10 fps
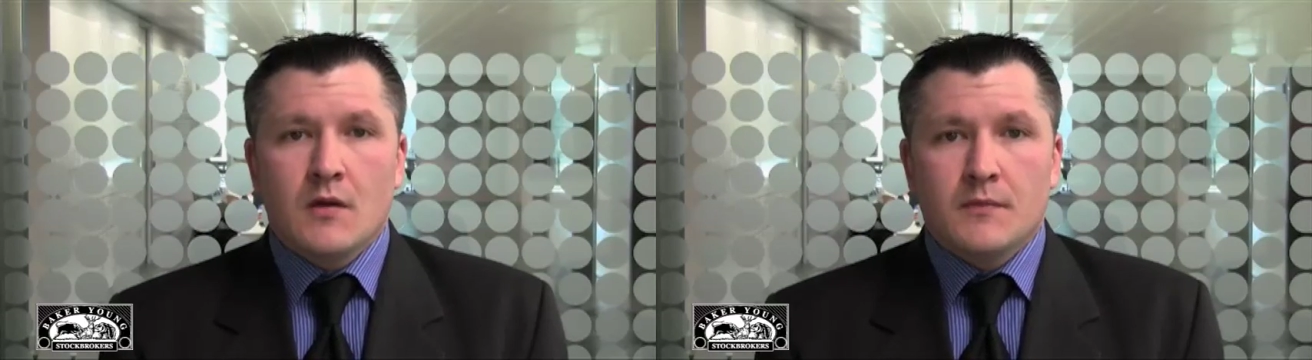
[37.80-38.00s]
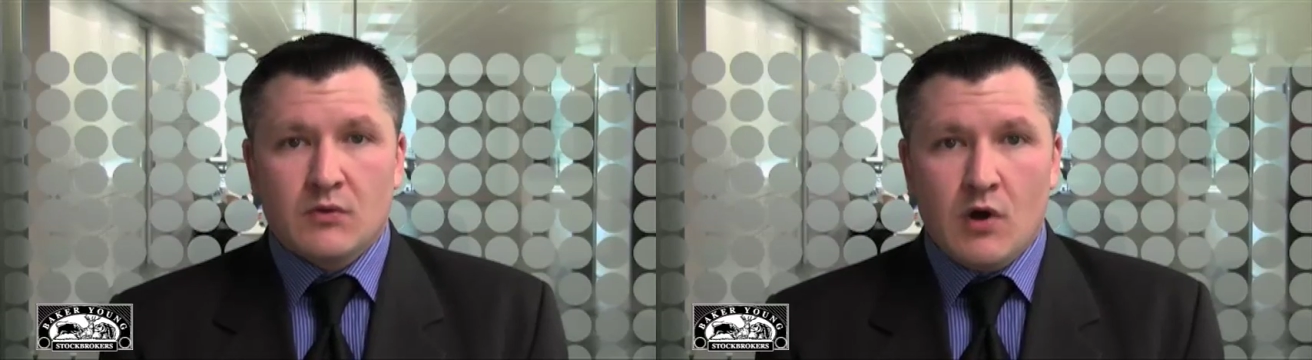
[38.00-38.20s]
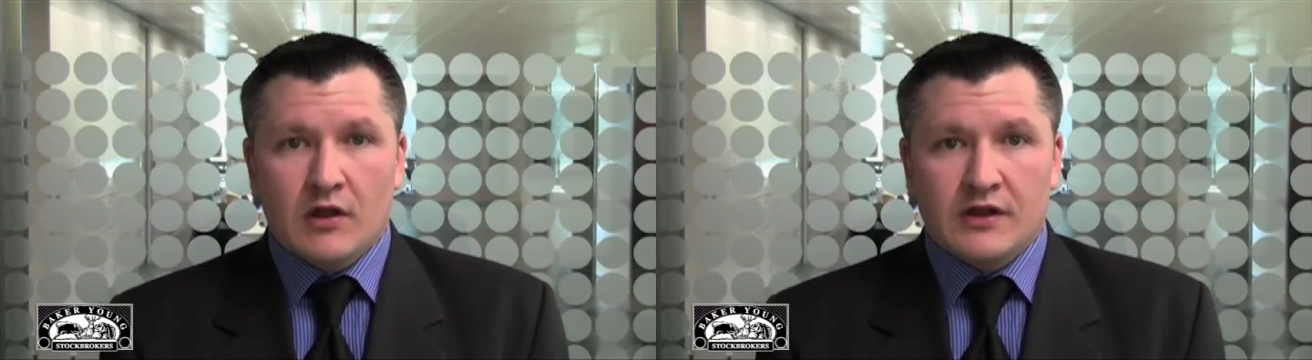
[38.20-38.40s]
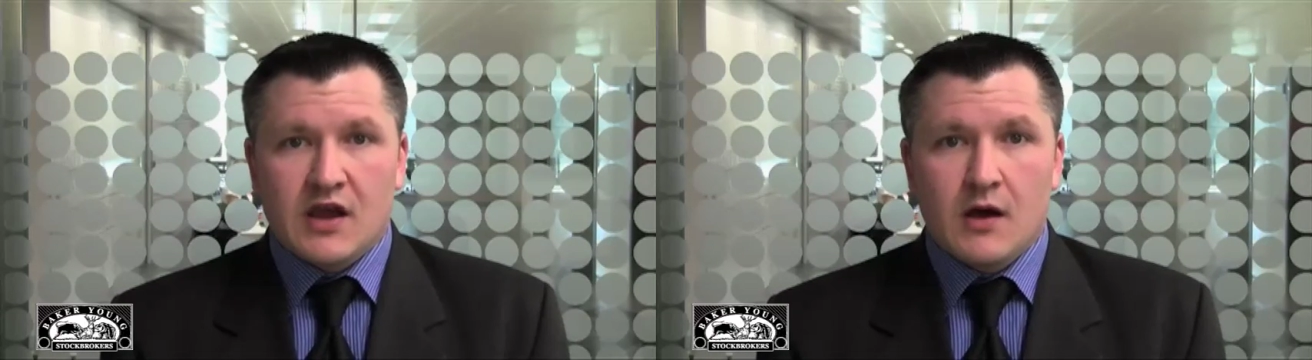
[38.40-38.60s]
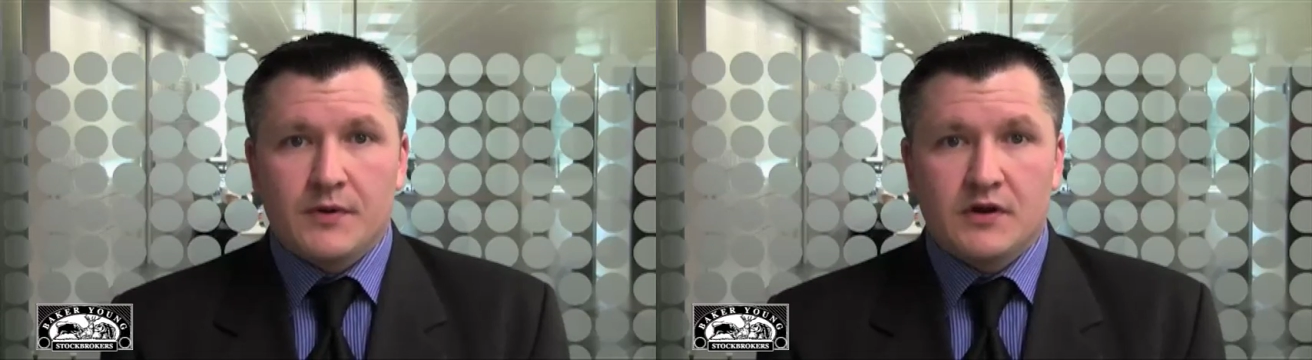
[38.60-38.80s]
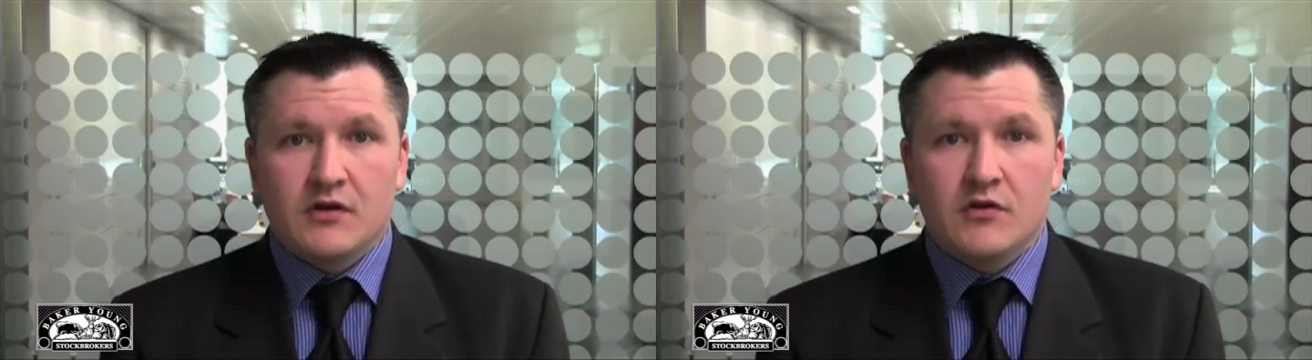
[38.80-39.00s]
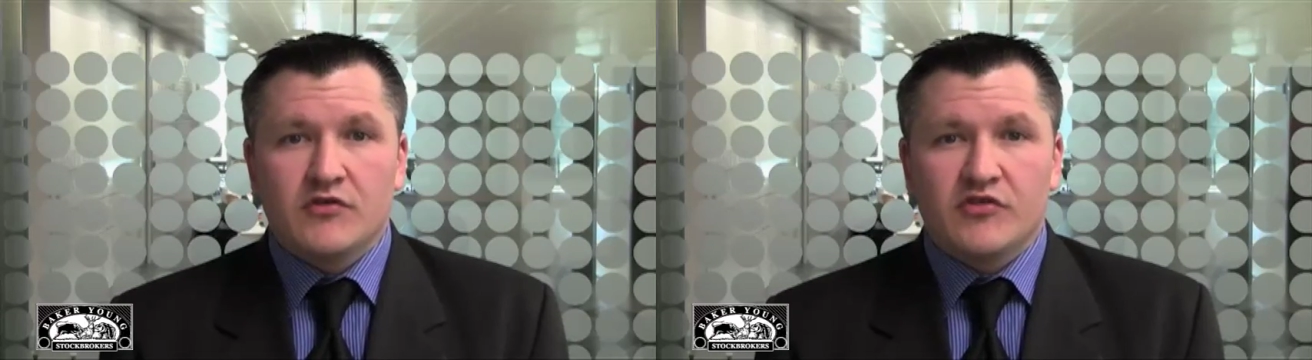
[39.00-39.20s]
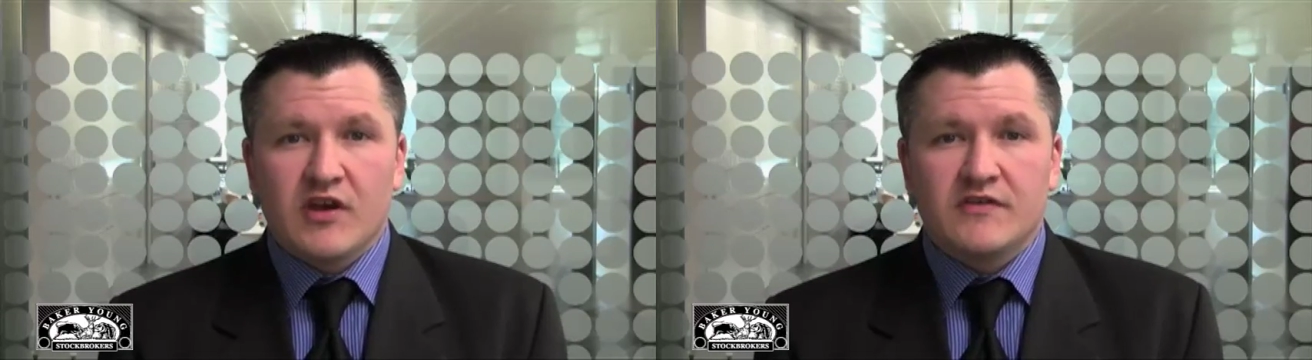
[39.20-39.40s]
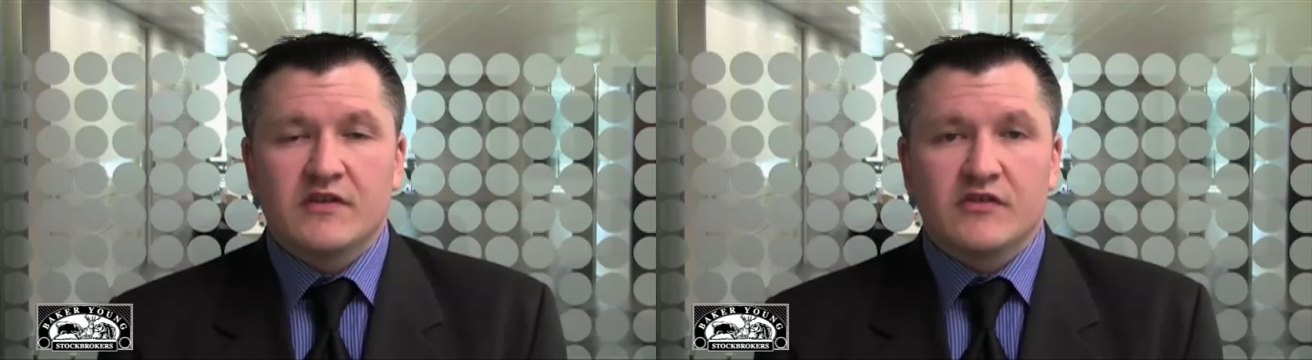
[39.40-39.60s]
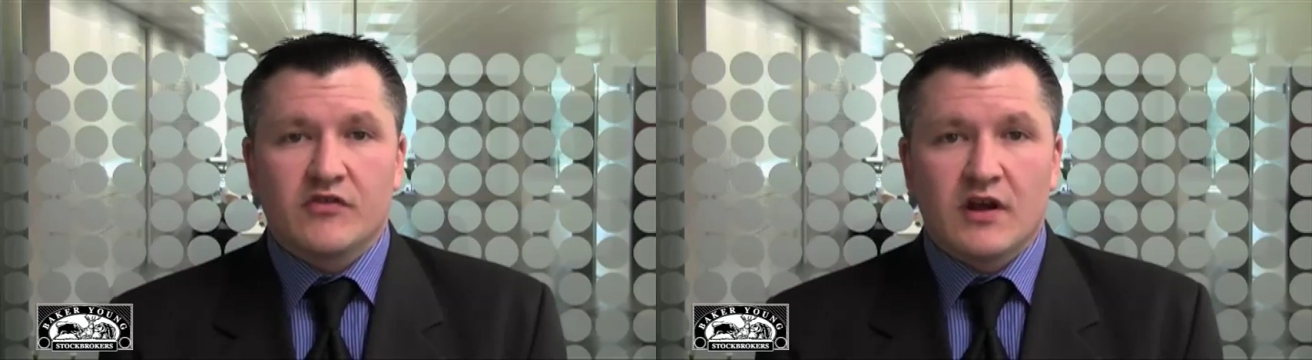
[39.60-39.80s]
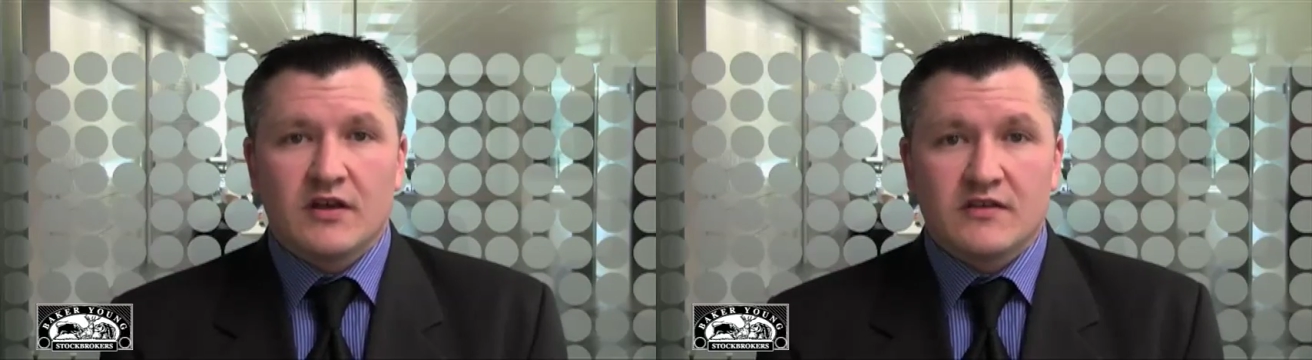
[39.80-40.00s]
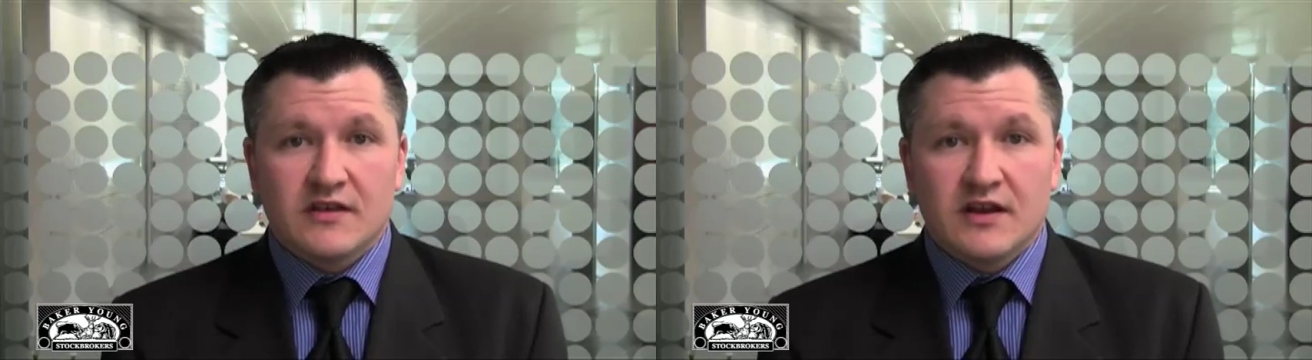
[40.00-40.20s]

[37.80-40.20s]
Meanwhile, in company news, shares in Australia's